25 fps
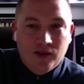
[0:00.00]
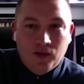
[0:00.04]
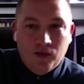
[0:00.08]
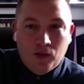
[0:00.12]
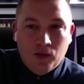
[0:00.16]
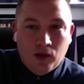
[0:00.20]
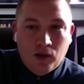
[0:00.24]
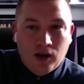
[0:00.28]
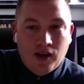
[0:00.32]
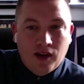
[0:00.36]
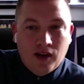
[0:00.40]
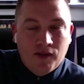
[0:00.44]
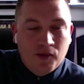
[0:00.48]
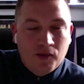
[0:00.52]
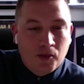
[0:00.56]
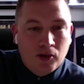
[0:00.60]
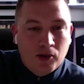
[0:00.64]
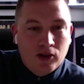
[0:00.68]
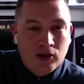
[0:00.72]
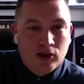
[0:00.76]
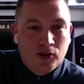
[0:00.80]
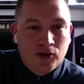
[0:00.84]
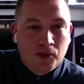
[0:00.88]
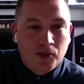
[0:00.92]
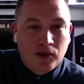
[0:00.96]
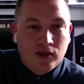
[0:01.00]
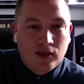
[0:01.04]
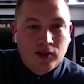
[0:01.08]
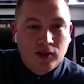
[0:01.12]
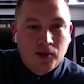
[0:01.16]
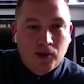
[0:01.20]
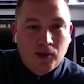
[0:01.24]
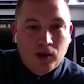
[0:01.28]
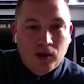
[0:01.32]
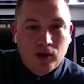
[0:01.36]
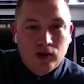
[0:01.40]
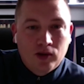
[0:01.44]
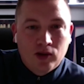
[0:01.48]
what everybody speaks
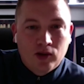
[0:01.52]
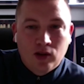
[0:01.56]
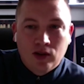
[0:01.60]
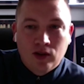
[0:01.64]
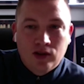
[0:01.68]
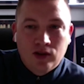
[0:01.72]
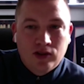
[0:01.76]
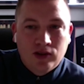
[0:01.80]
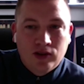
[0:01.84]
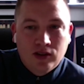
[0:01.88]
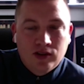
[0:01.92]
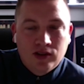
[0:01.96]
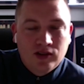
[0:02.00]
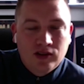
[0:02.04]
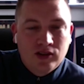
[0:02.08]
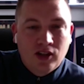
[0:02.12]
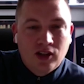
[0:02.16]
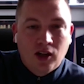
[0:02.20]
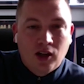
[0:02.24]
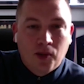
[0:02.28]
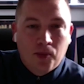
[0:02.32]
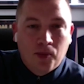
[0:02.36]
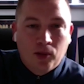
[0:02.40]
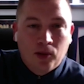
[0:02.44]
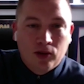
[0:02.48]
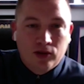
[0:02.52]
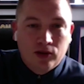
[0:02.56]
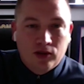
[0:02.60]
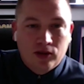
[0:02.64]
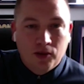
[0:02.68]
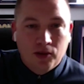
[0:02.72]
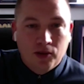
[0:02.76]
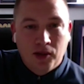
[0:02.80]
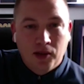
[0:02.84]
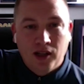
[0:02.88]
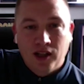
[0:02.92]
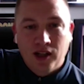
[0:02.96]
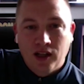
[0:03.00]
about. So it's still a buzz
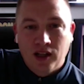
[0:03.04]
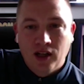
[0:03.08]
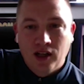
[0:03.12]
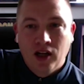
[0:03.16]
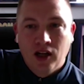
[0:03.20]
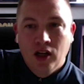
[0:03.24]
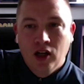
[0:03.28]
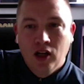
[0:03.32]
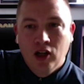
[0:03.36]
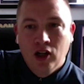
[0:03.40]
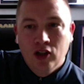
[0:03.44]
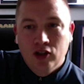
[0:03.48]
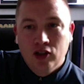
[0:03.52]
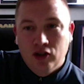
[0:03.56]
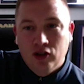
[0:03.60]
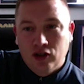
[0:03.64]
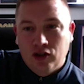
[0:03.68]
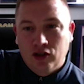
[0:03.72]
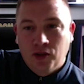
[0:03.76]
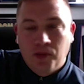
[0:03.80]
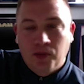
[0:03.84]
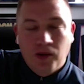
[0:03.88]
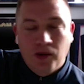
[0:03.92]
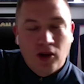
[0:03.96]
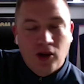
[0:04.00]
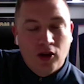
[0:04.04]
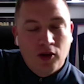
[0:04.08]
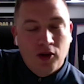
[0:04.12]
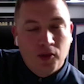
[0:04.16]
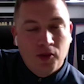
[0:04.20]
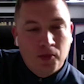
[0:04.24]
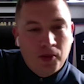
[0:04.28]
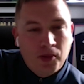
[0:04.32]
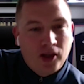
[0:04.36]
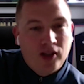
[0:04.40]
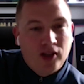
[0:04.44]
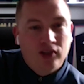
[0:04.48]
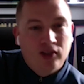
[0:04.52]
to me. And just to play on the
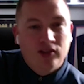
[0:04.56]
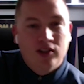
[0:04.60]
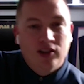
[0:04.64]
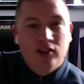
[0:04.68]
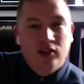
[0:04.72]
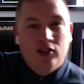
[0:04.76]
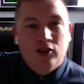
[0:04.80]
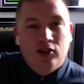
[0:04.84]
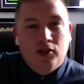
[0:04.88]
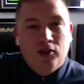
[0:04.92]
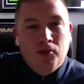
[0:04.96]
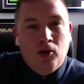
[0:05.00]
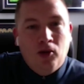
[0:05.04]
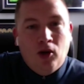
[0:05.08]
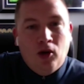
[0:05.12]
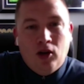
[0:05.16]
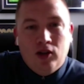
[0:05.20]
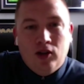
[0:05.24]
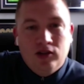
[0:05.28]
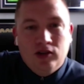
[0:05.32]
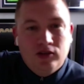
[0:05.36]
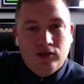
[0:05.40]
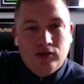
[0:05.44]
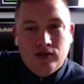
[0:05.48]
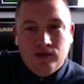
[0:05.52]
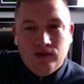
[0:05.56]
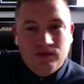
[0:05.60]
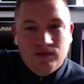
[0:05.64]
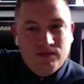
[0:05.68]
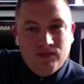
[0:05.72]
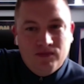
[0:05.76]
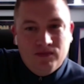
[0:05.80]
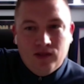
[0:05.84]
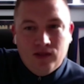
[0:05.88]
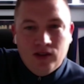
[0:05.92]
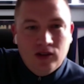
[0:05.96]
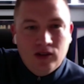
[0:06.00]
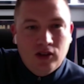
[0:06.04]
biggest stage of them all is
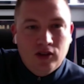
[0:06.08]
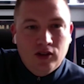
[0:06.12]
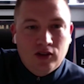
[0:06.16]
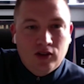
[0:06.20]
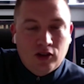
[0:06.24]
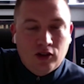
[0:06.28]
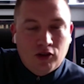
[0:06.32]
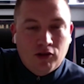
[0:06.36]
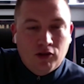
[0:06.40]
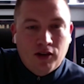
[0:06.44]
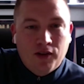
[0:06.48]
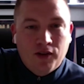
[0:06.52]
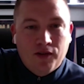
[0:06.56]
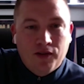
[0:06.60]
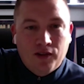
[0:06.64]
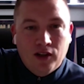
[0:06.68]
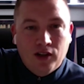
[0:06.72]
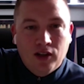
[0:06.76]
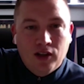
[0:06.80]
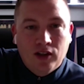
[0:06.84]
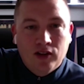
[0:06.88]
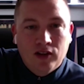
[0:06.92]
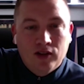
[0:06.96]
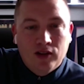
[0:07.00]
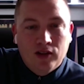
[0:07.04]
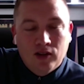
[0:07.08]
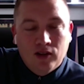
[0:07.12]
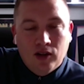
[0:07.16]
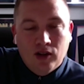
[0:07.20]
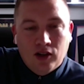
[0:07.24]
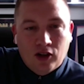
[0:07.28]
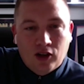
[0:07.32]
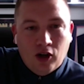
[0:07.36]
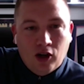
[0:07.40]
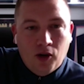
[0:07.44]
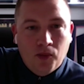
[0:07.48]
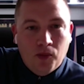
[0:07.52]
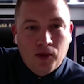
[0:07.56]
a great feeling. So
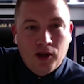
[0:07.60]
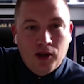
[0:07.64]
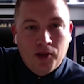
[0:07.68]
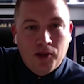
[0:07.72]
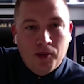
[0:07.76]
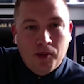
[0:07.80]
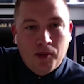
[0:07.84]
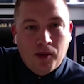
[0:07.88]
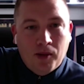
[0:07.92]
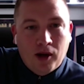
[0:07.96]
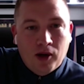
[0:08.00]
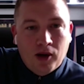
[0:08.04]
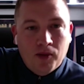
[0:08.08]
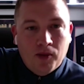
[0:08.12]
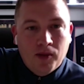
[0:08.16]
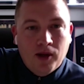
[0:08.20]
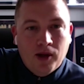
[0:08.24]
I can't wait to be back up